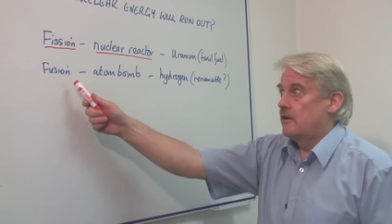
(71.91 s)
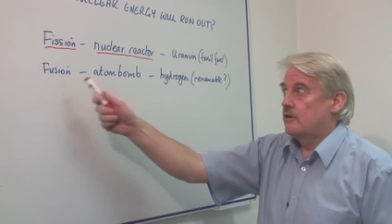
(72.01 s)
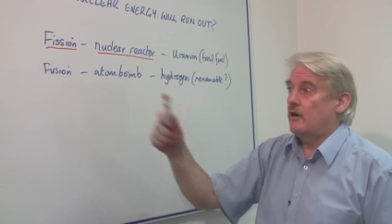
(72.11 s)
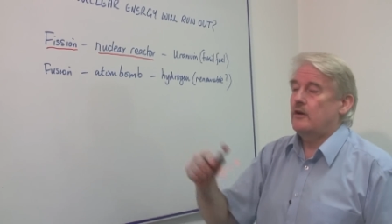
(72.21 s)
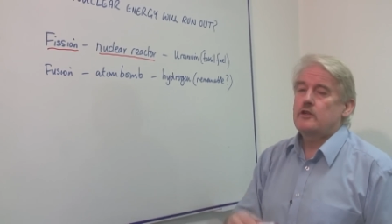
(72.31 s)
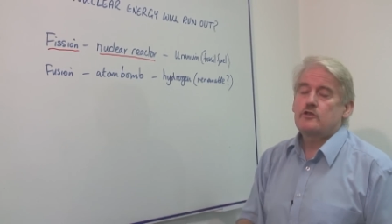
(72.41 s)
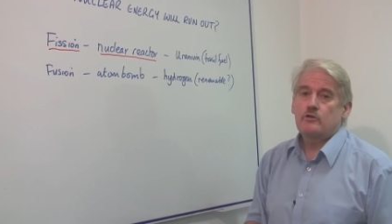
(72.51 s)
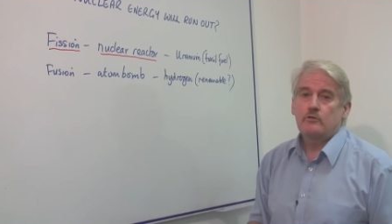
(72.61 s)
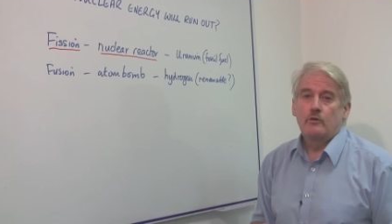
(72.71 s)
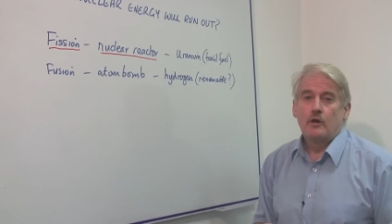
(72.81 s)
going
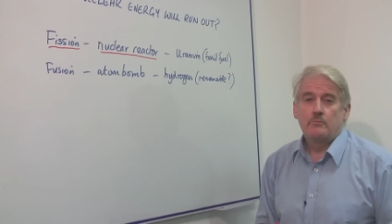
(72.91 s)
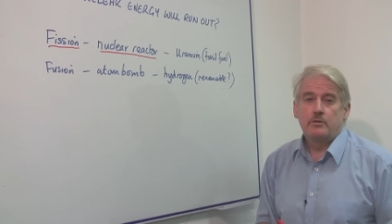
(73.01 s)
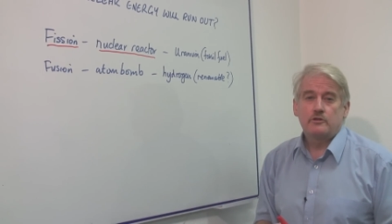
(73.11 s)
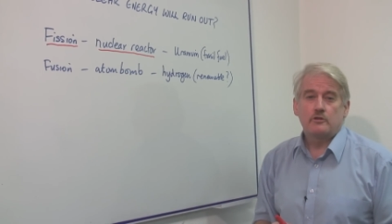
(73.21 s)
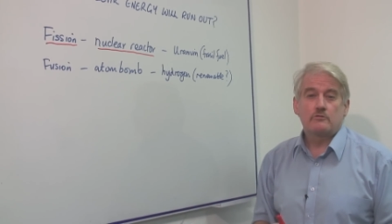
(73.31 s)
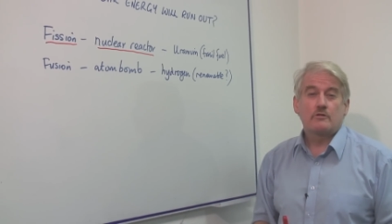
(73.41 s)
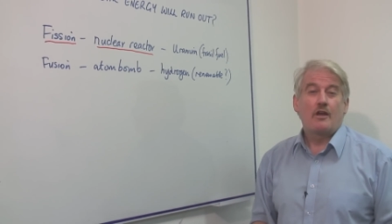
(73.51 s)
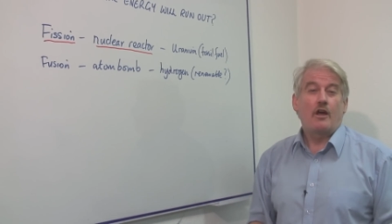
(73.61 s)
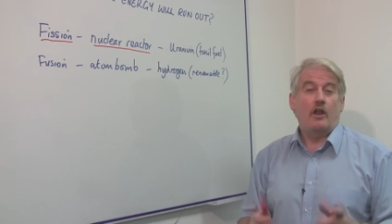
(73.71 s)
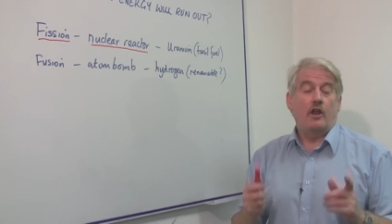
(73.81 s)
to produce
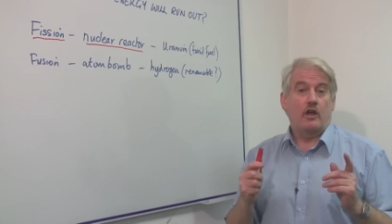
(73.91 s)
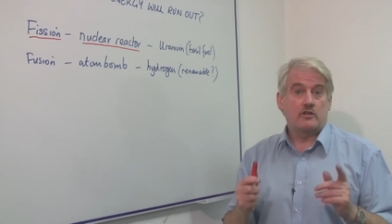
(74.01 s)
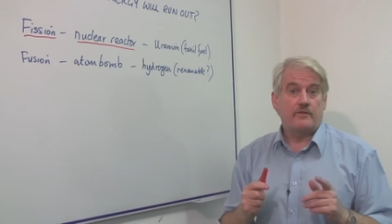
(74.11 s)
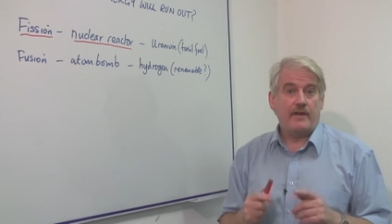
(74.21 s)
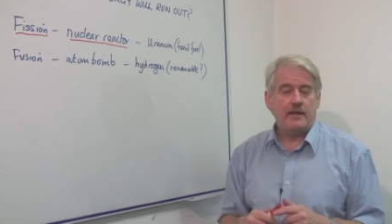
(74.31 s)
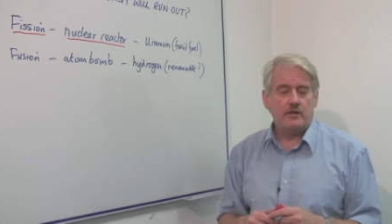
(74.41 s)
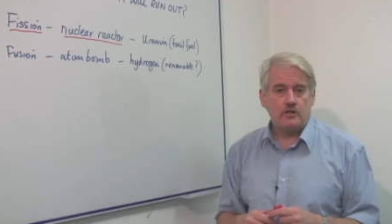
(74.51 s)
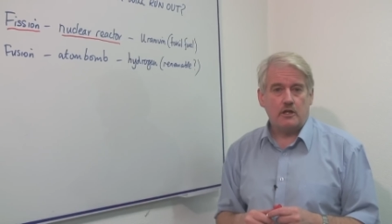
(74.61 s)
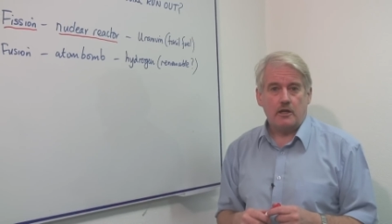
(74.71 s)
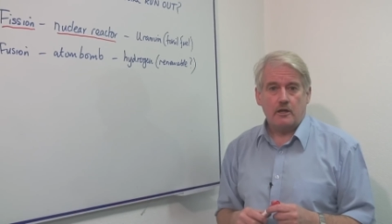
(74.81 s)
a lot of
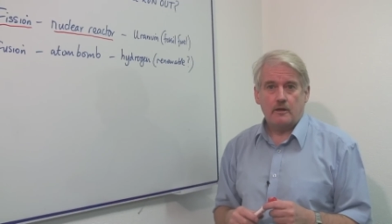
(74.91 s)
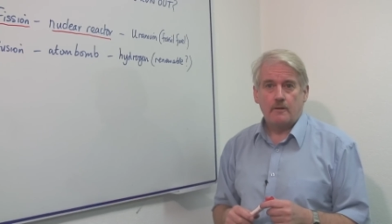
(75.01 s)
energy